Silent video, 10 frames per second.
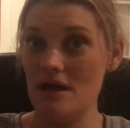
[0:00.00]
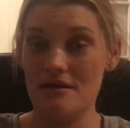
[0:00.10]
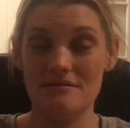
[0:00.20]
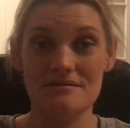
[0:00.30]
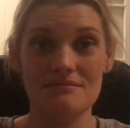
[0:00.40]

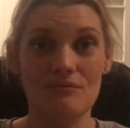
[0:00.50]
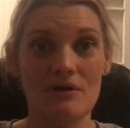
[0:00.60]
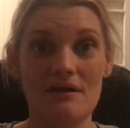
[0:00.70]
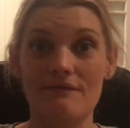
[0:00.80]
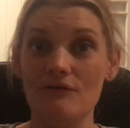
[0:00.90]
And
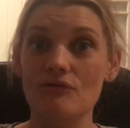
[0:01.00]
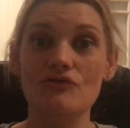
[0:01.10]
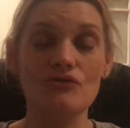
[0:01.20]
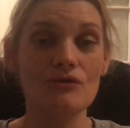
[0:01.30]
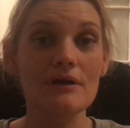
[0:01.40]
if you
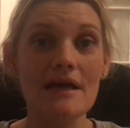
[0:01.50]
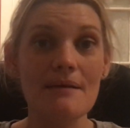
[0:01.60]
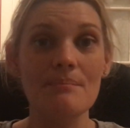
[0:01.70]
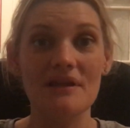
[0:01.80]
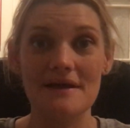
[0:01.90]
do
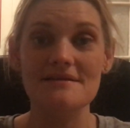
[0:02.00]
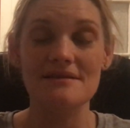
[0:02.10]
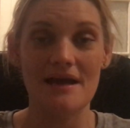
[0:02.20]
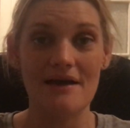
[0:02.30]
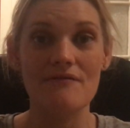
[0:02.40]
get
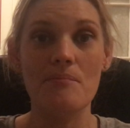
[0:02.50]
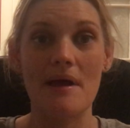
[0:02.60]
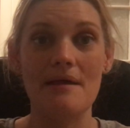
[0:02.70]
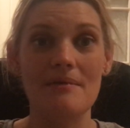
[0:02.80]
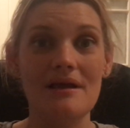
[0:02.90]
blessed to have a
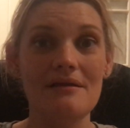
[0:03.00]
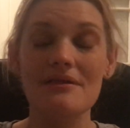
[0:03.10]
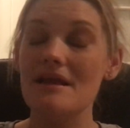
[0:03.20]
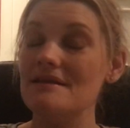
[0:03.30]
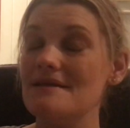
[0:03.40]

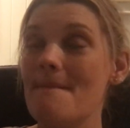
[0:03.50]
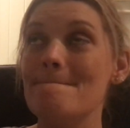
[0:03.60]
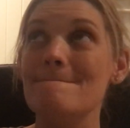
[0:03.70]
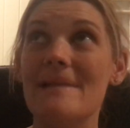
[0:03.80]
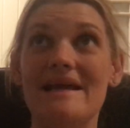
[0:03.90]
baby, that is
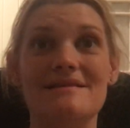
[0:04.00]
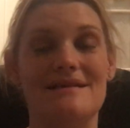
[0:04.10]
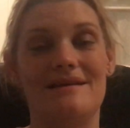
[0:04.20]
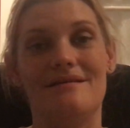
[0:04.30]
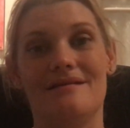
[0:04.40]

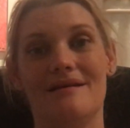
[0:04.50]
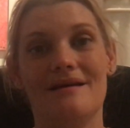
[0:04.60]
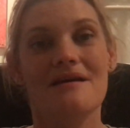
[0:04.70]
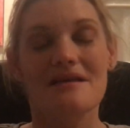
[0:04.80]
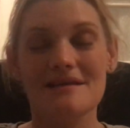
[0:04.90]
amazing.
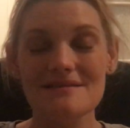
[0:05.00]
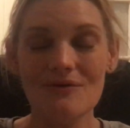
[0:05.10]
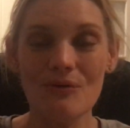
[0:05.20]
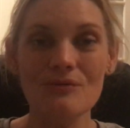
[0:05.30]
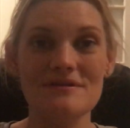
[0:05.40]
is
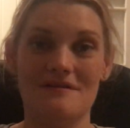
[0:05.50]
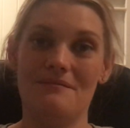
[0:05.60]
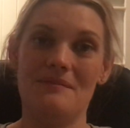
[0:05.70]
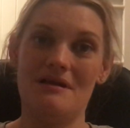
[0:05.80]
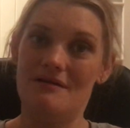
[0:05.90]

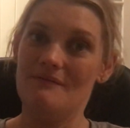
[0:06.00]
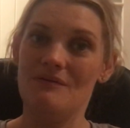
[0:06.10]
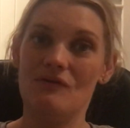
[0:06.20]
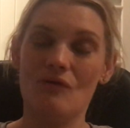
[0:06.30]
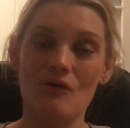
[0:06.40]
awesome, and I'm
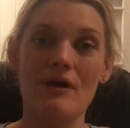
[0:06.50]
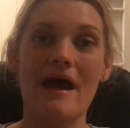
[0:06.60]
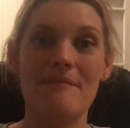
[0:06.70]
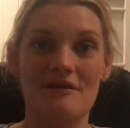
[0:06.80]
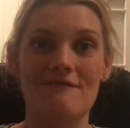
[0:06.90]
so
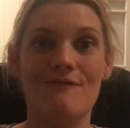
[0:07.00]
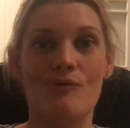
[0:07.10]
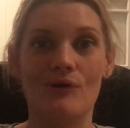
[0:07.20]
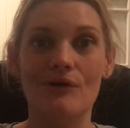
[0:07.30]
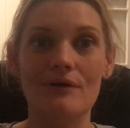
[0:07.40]
happy
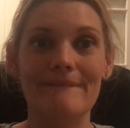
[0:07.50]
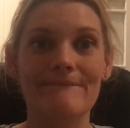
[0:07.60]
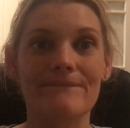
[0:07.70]
for you.